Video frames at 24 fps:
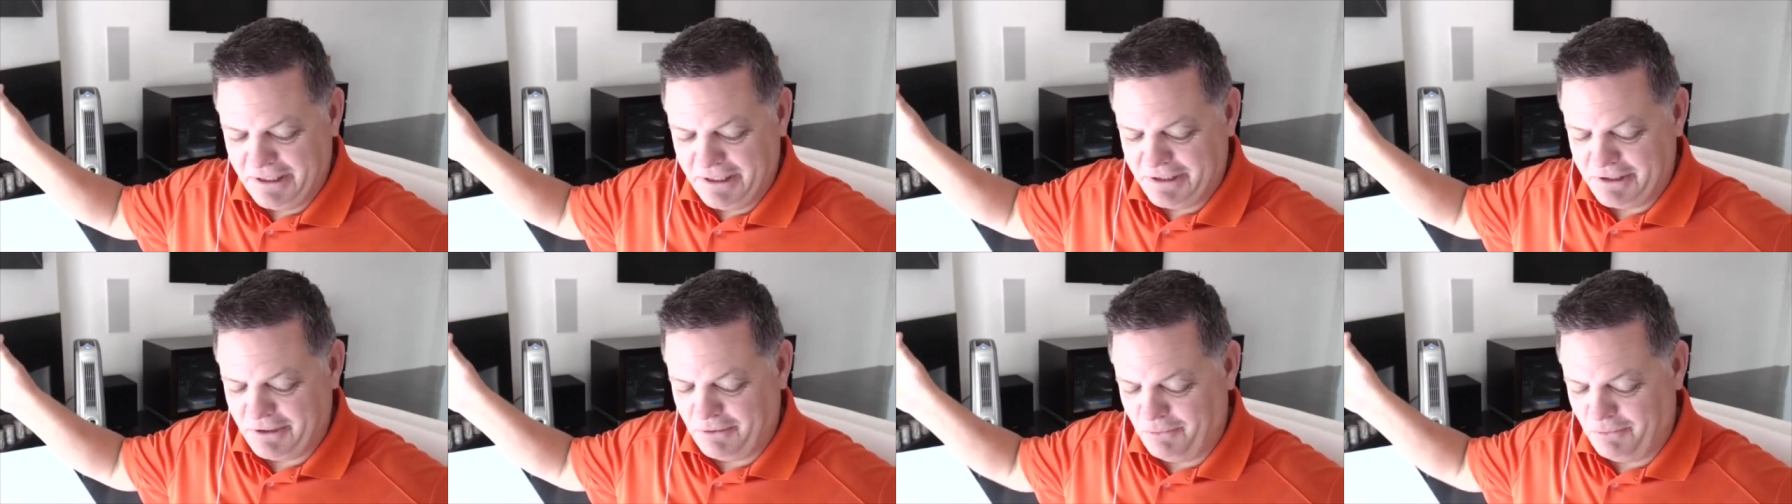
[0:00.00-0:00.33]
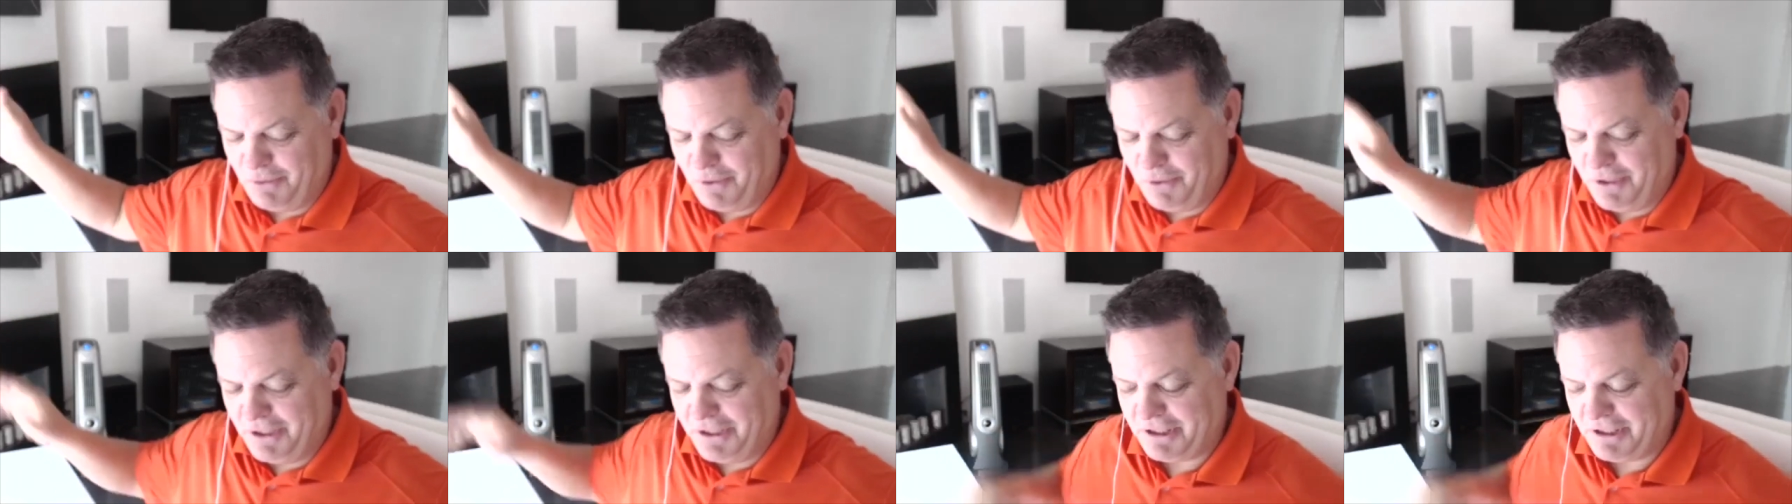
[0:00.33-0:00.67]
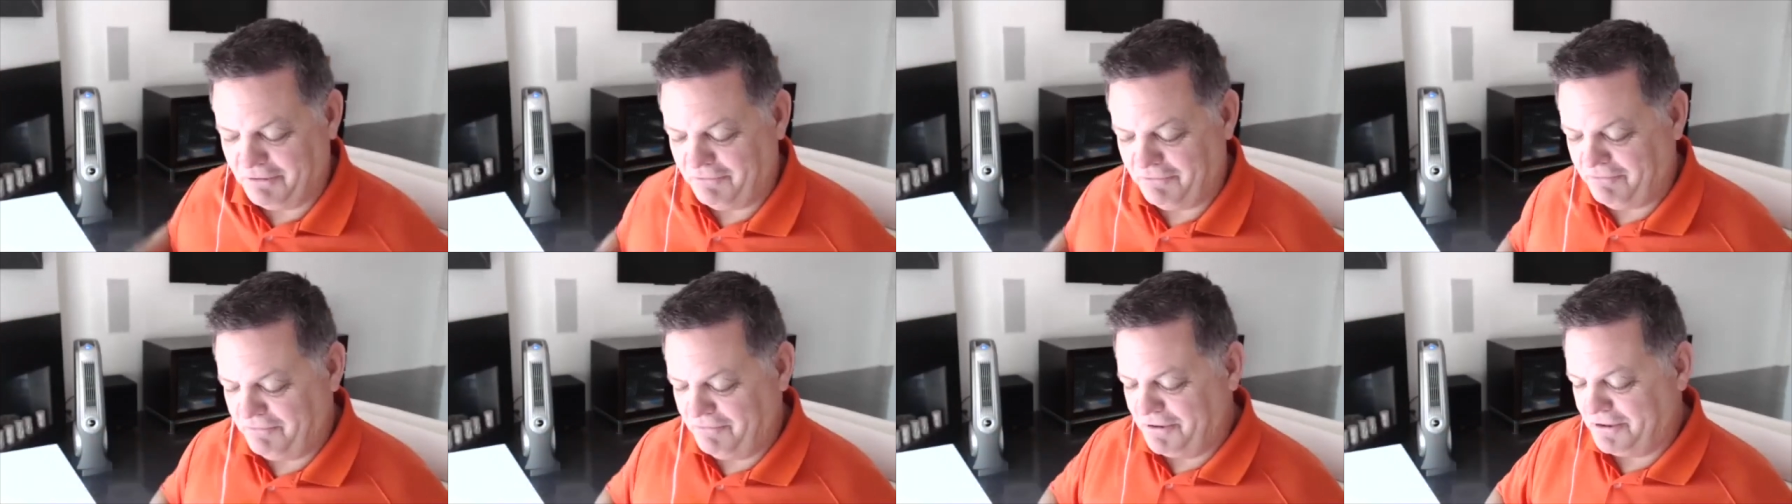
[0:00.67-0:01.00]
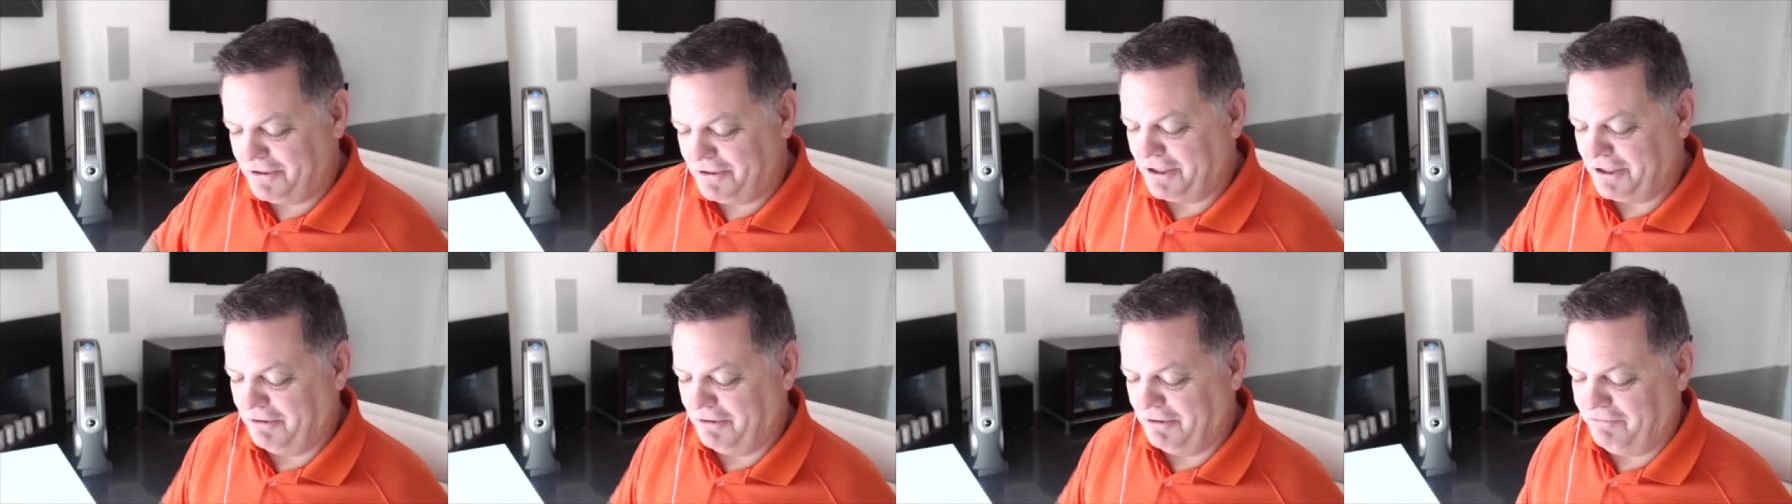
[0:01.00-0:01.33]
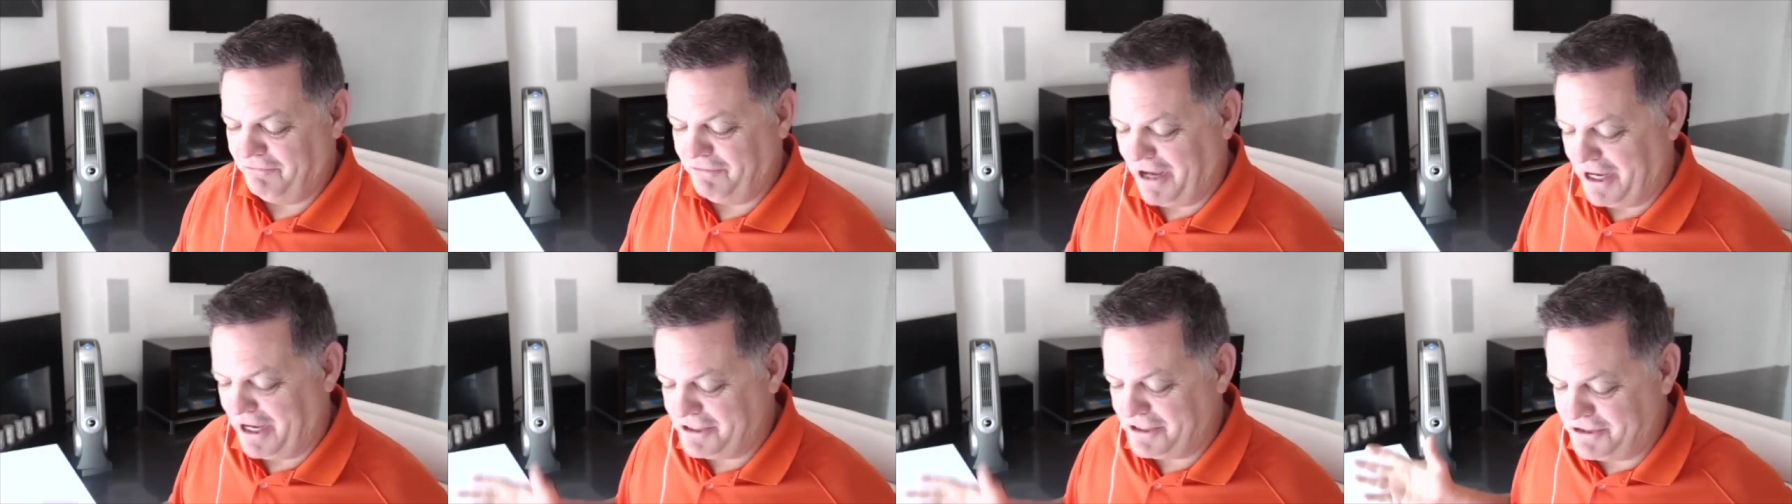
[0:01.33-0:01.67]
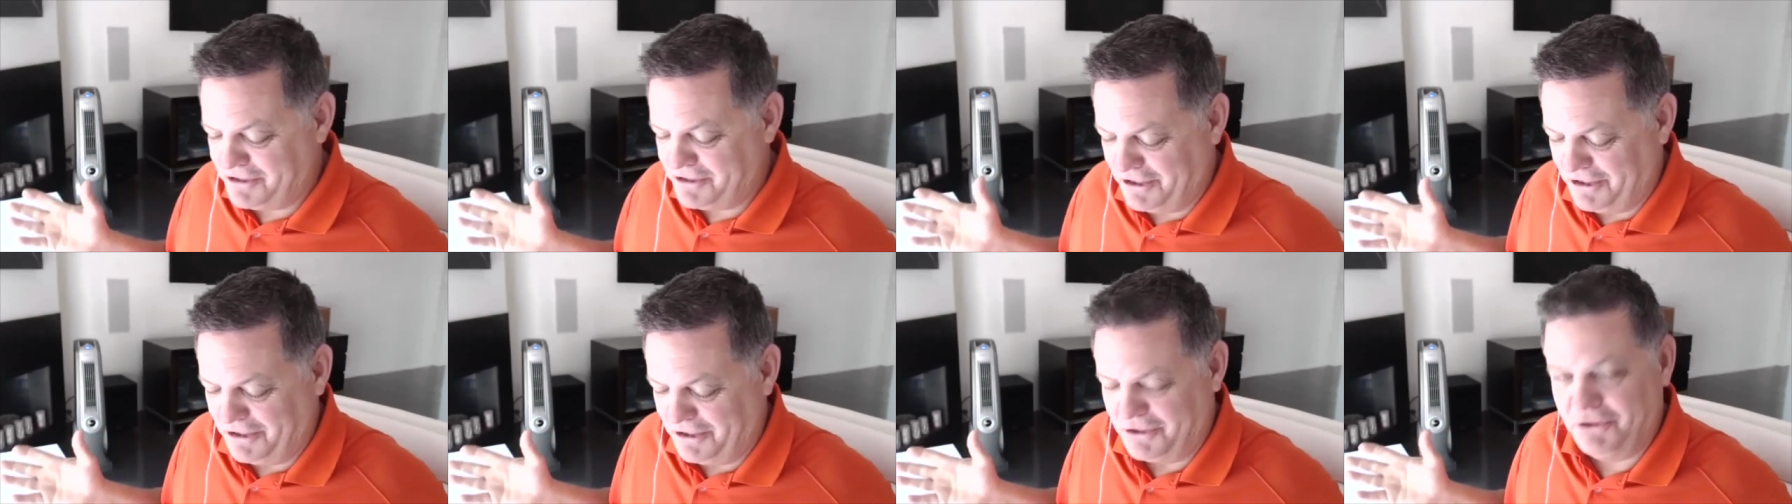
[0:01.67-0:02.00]
to really con- confess
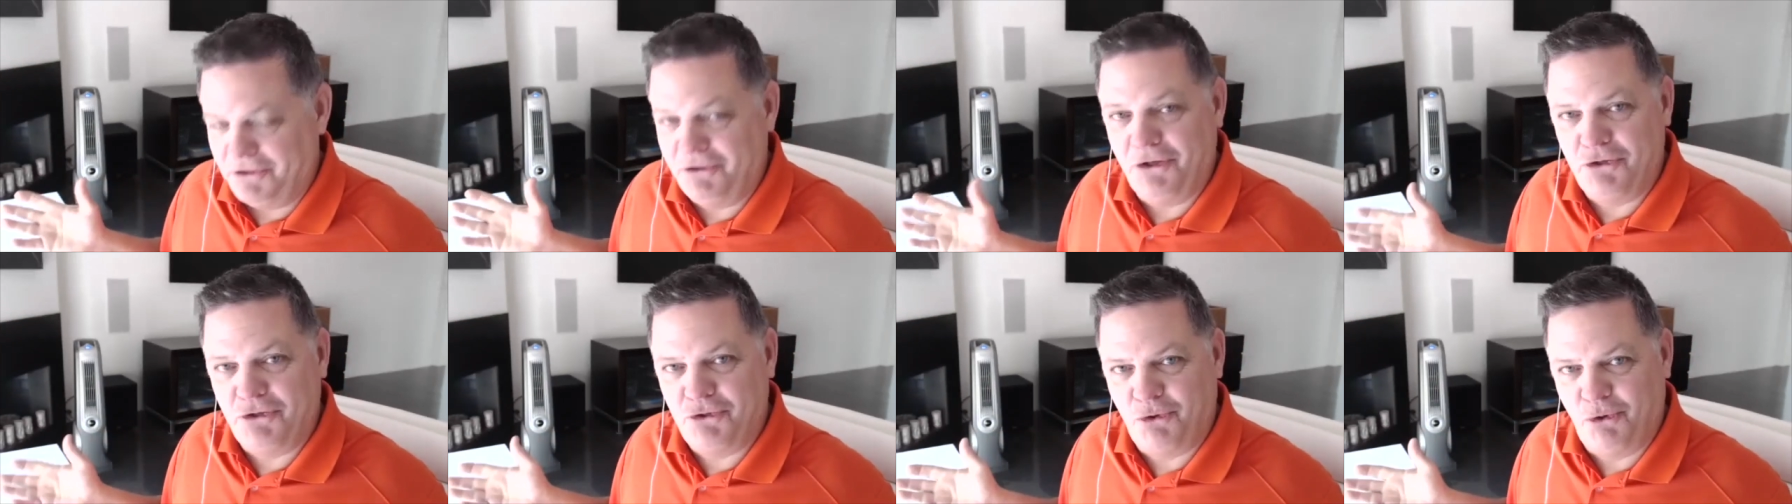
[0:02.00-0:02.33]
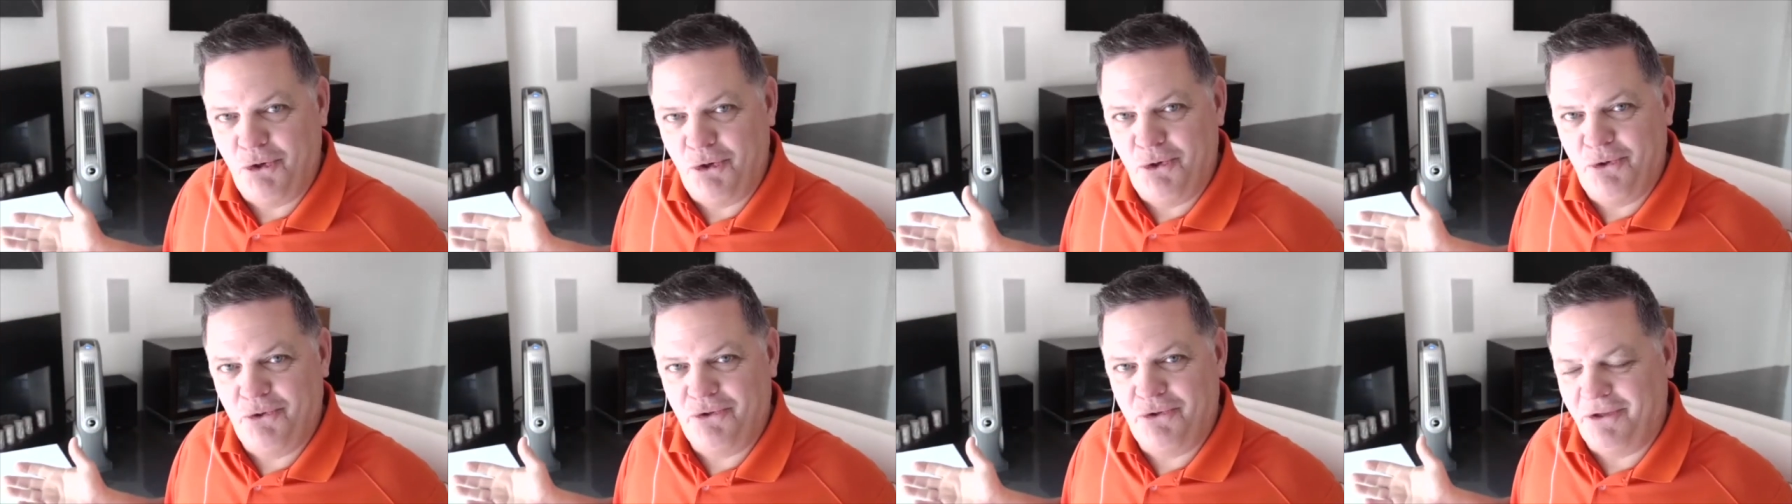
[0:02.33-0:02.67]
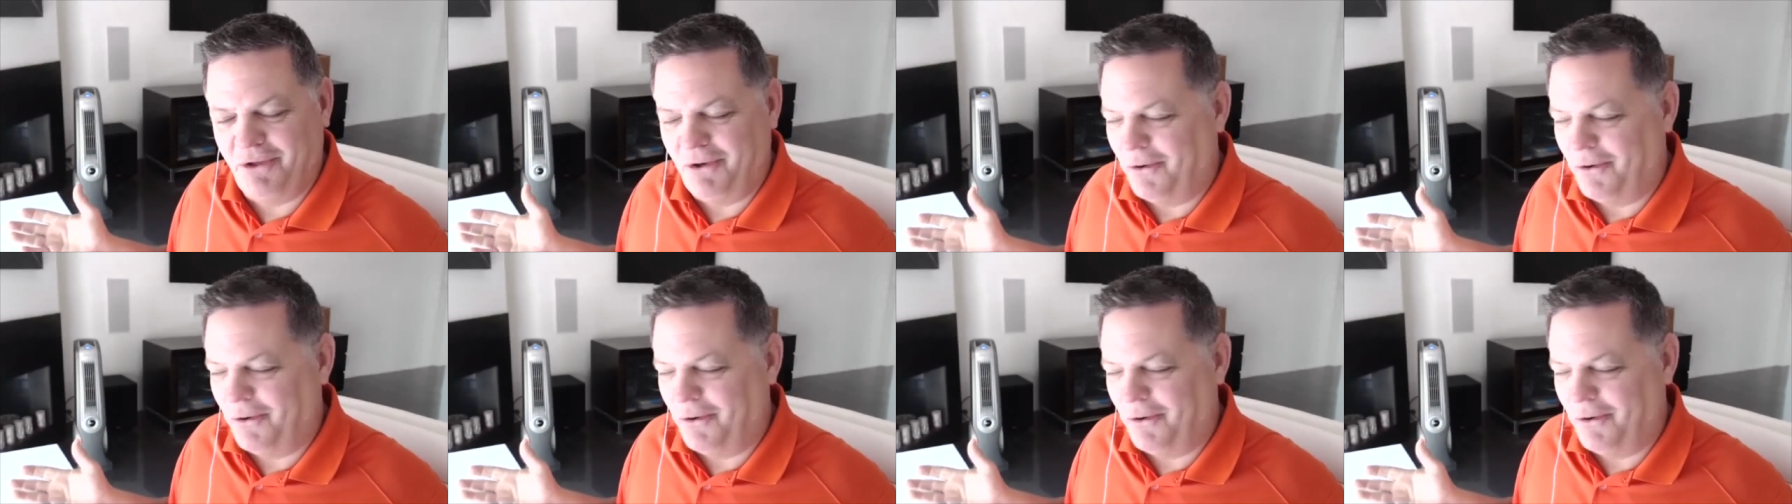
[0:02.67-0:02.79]
the the truth.